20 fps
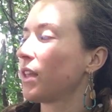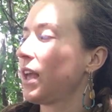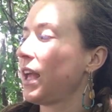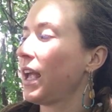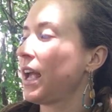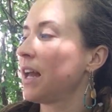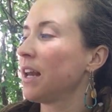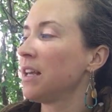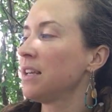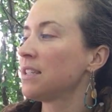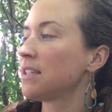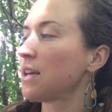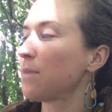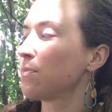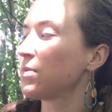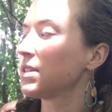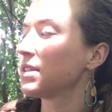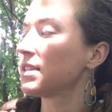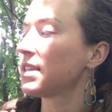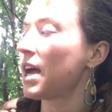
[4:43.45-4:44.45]
Annie
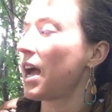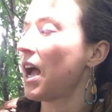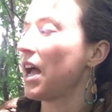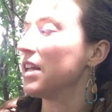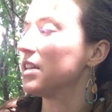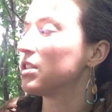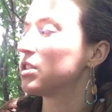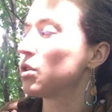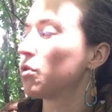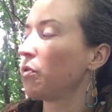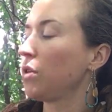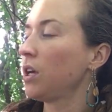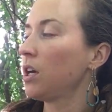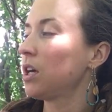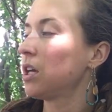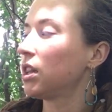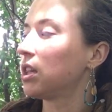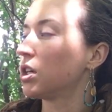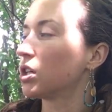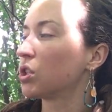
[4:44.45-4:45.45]
stepped aside so he
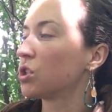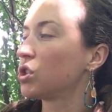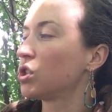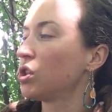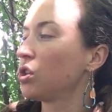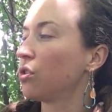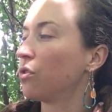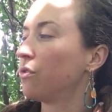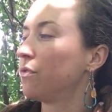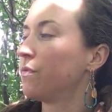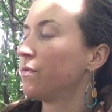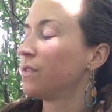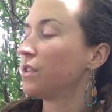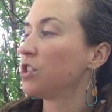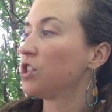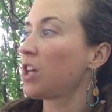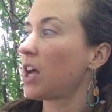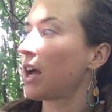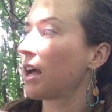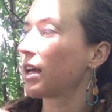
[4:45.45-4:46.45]
could look too.
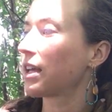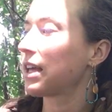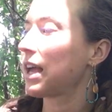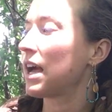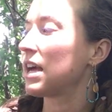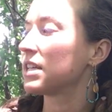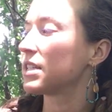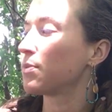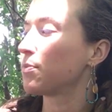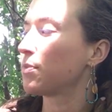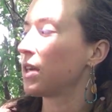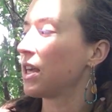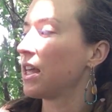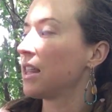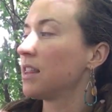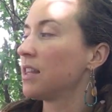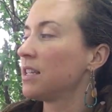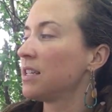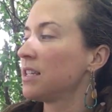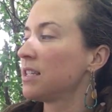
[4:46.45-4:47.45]
Jack gasped
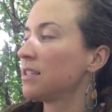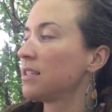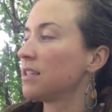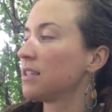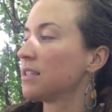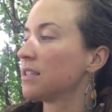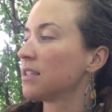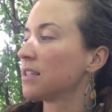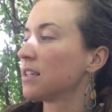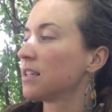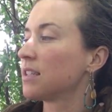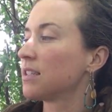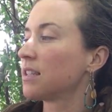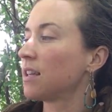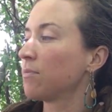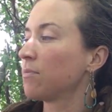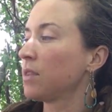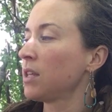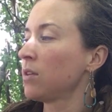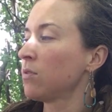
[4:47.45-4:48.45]
in the distance.
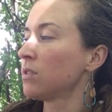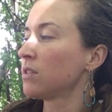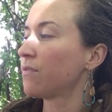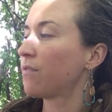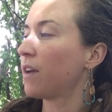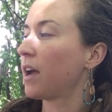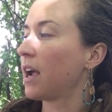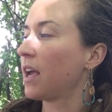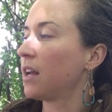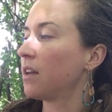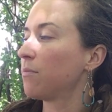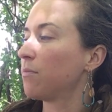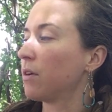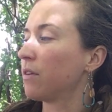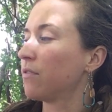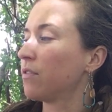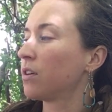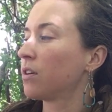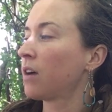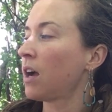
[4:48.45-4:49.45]
Something was flying
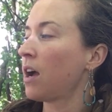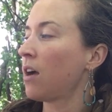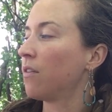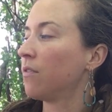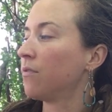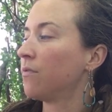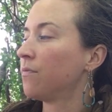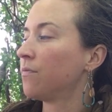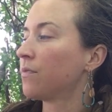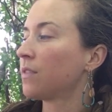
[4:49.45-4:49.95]
above the ground.